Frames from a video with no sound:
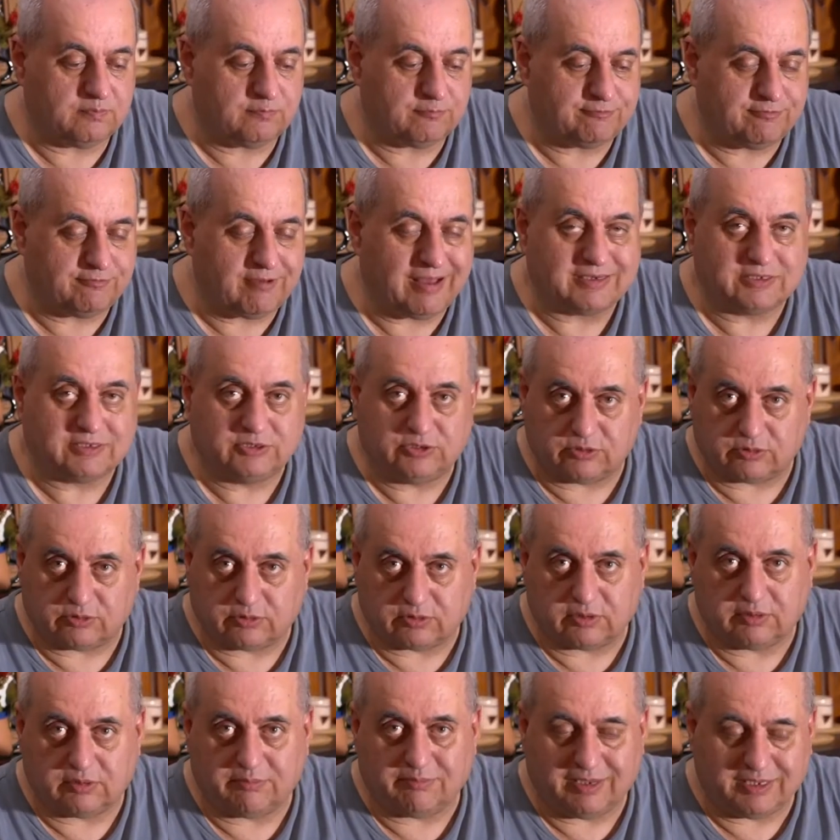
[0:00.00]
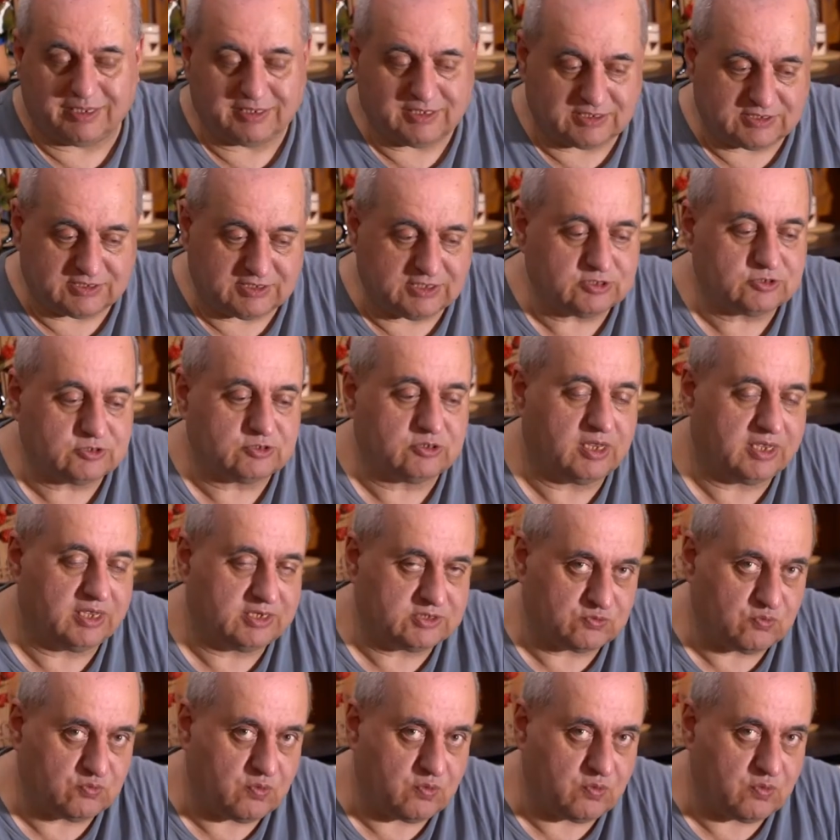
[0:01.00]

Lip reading: factor in my decision as